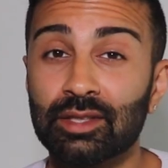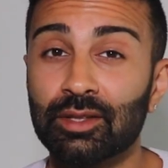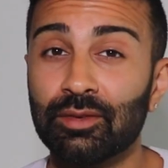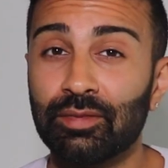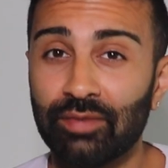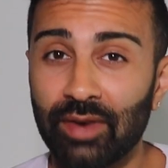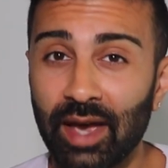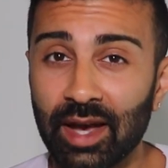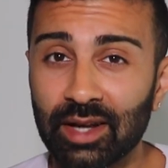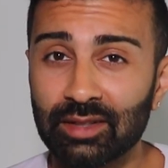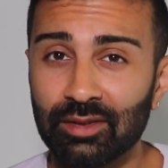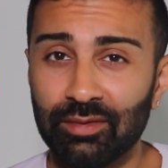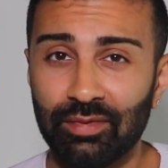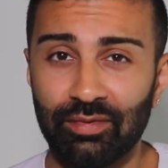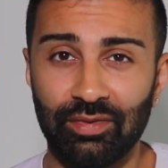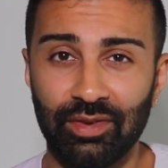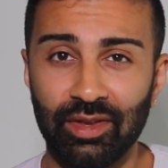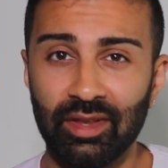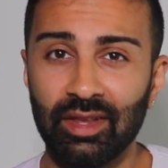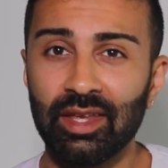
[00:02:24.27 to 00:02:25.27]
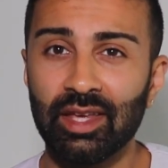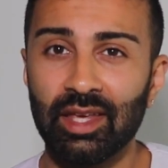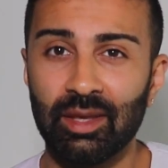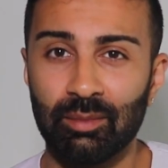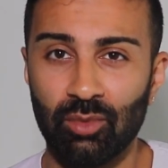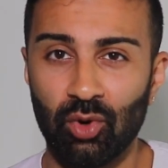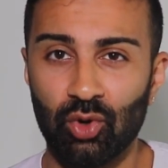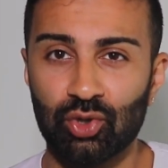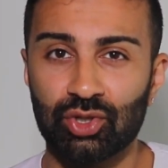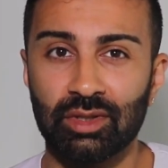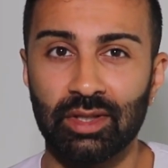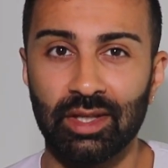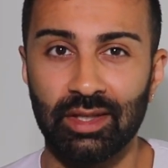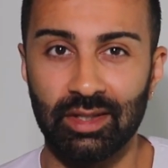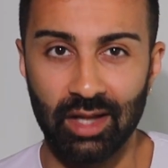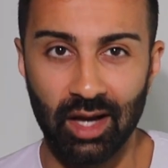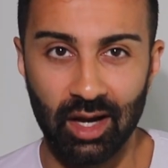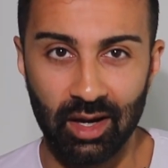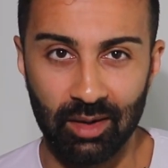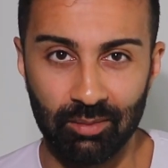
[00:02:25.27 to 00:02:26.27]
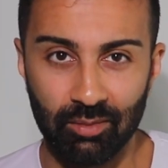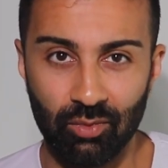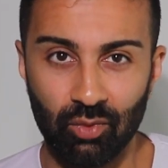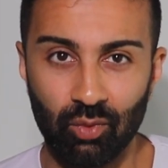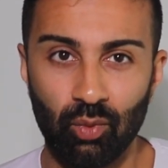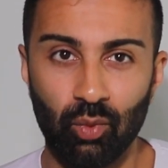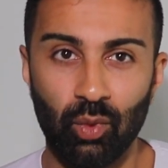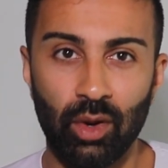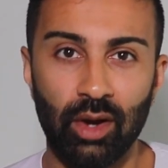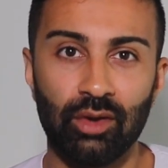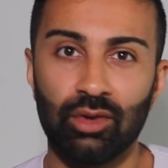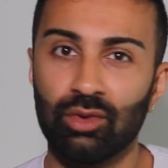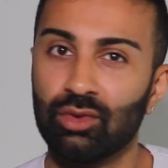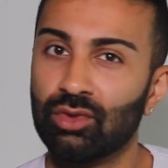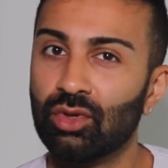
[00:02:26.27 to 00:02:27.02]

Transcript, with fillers: And this effect of feeling emotionally numb, where